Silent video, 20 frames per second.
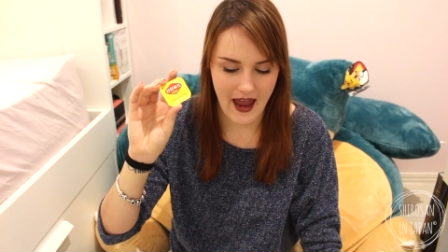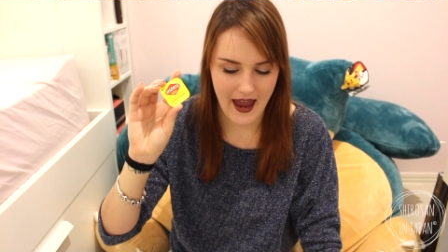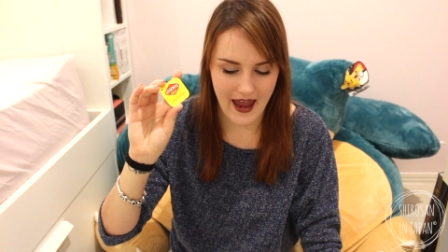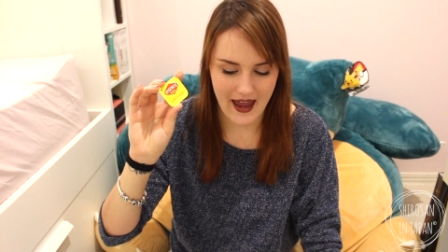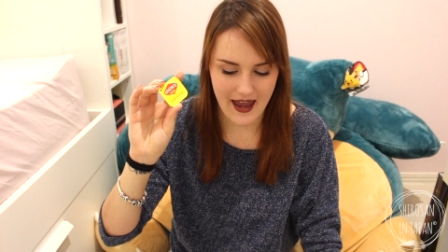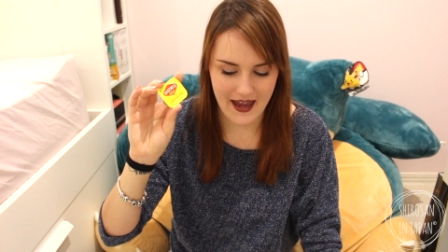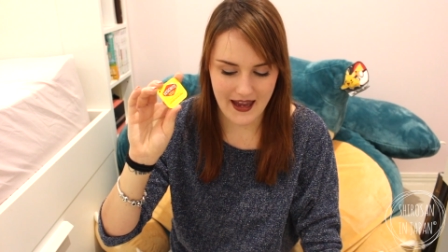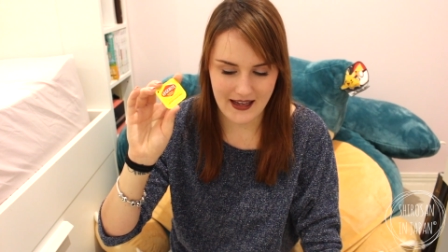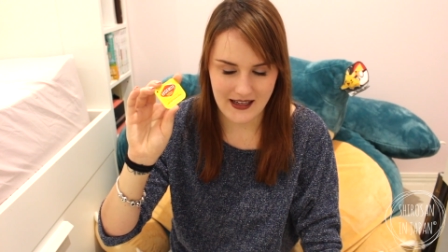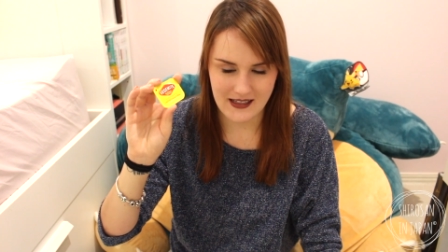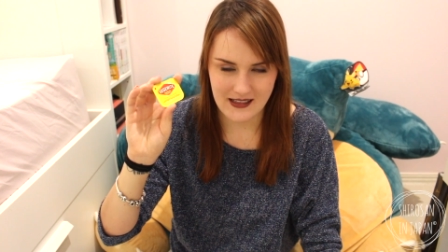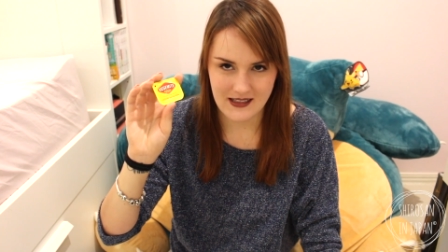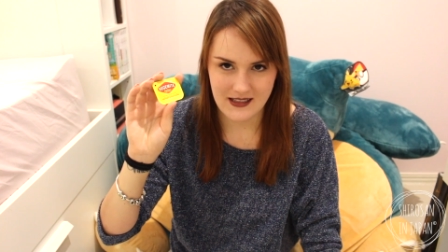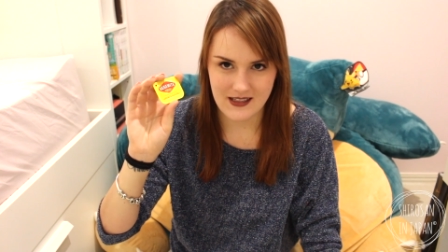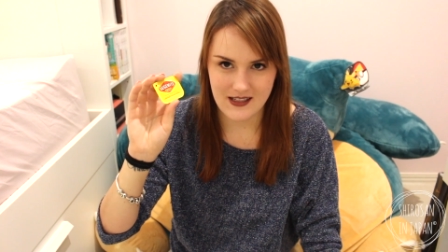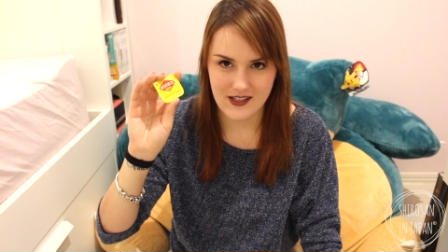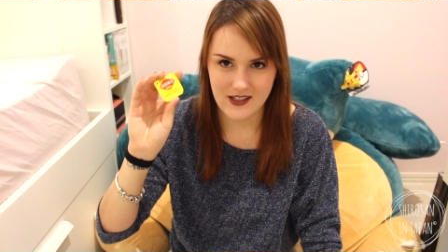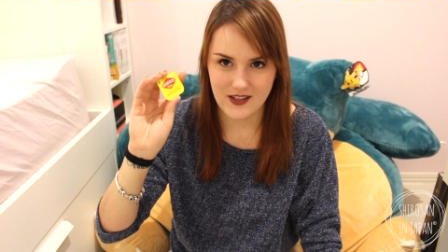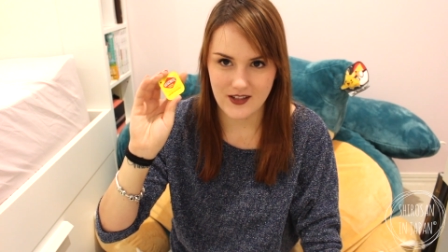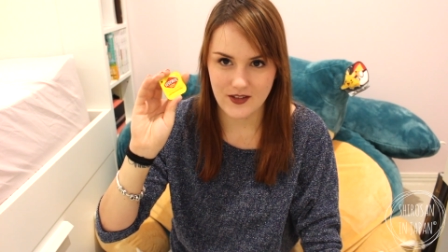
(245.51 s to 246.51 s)

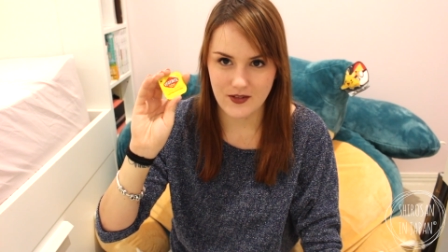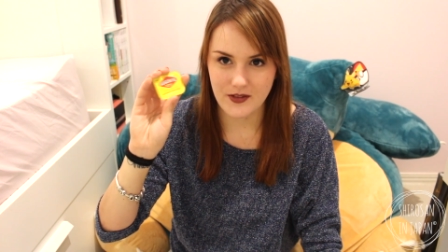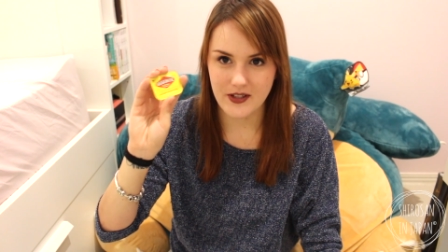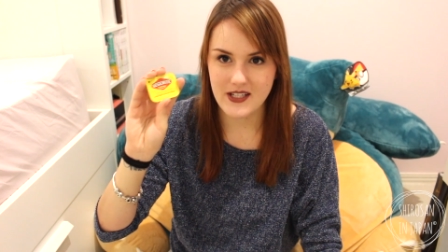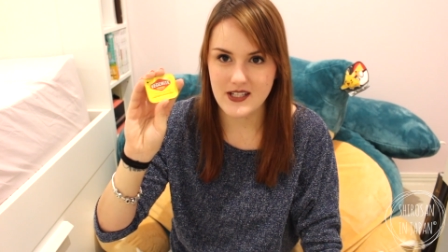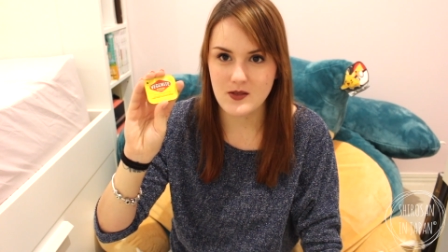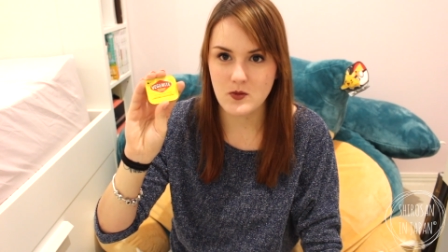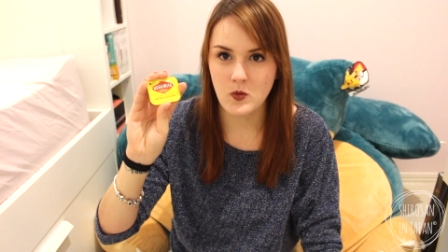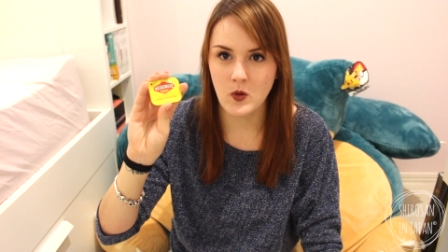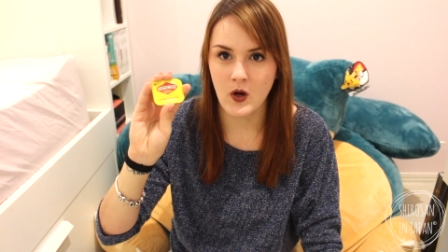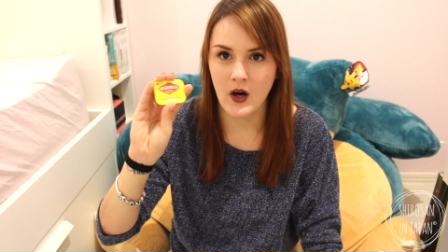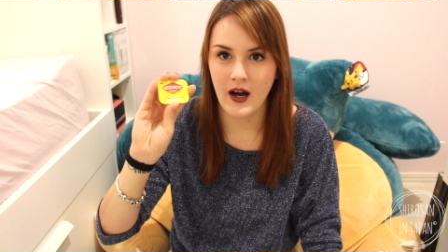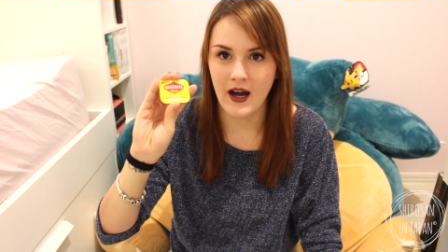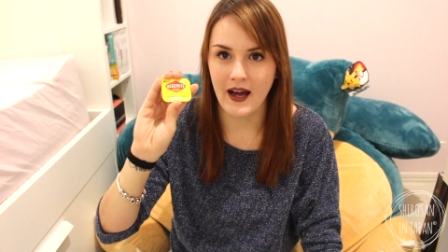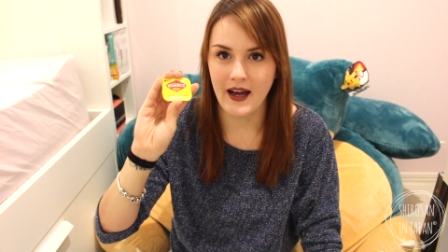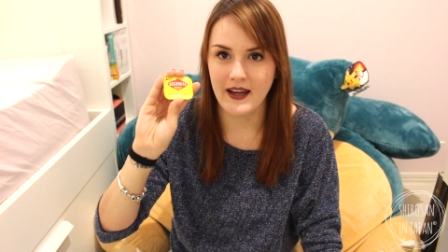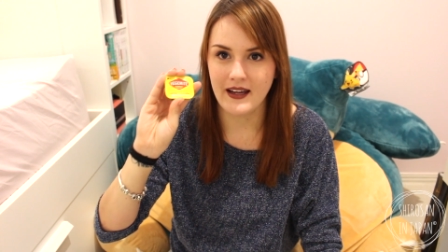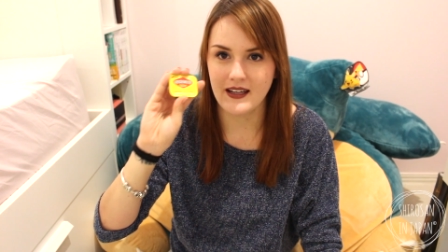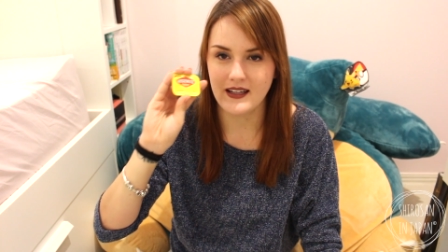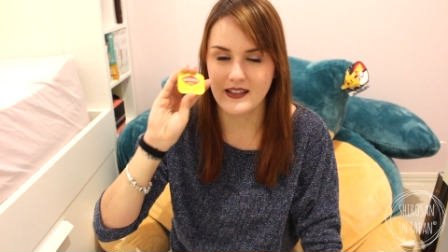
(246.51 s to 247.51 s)
and the reason
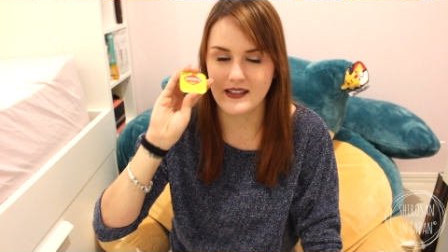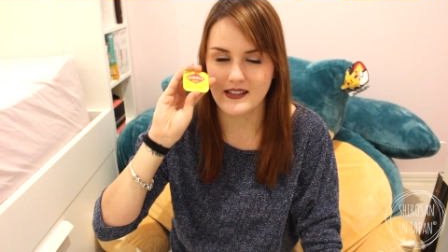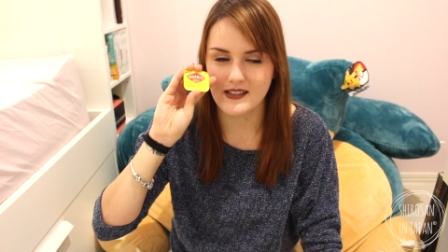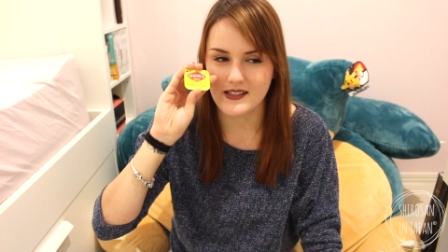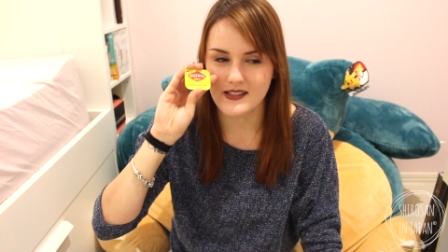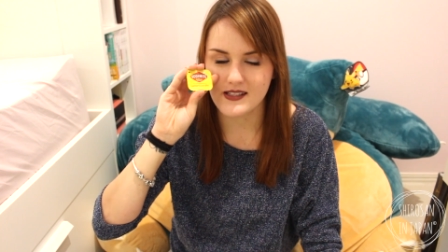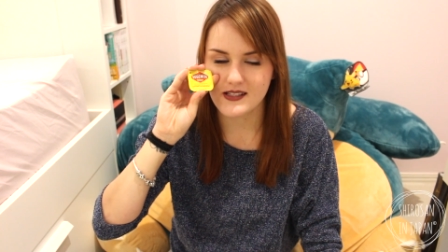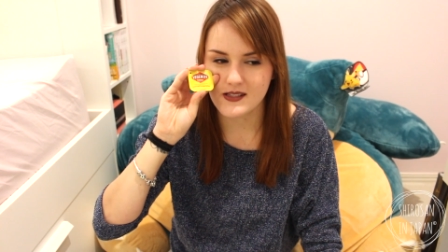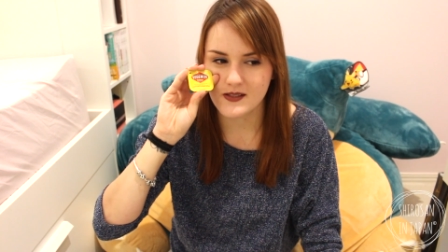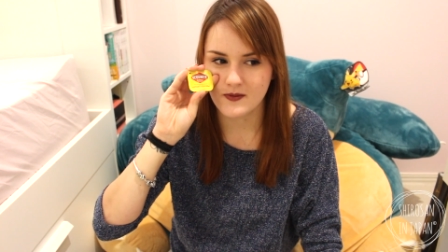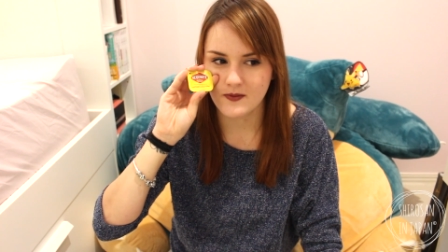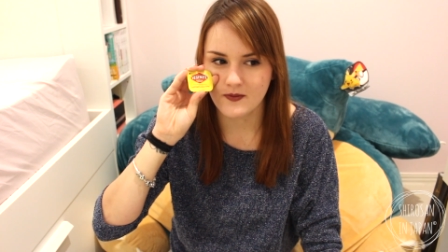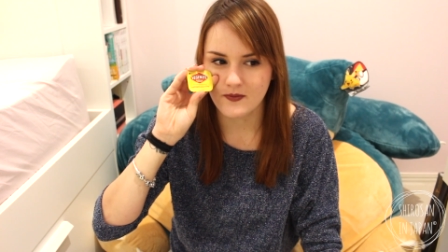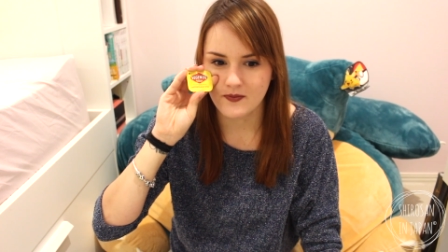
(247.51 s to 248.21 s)
why is,